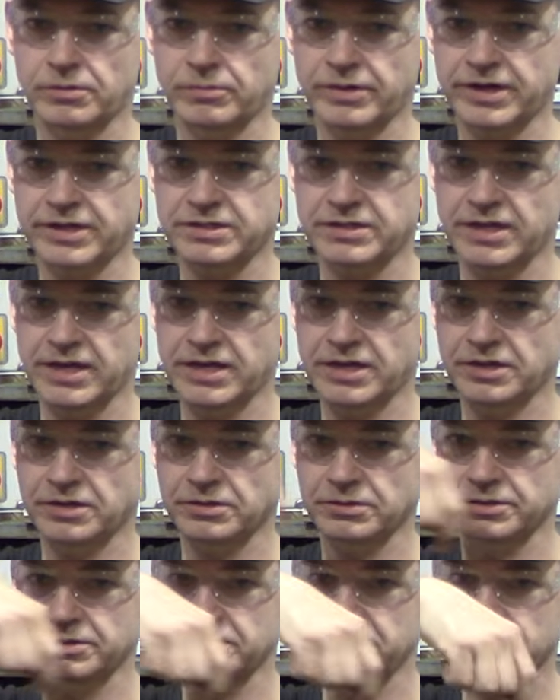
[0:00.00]
a
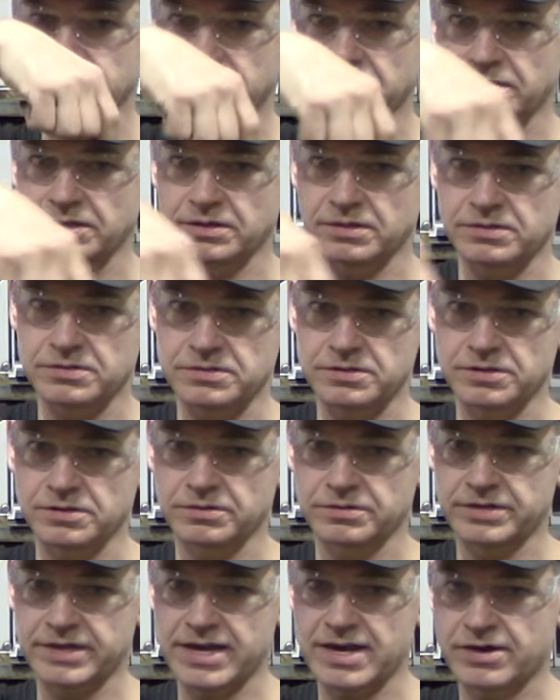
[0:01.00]
rectangle and, you
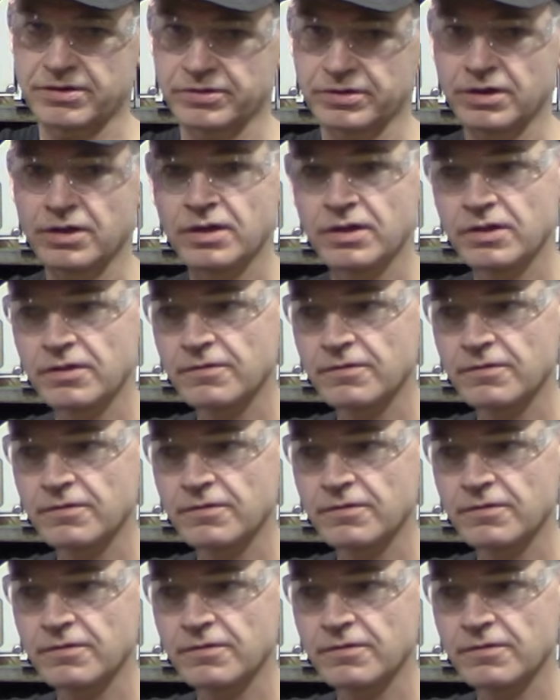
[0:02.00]
know, down.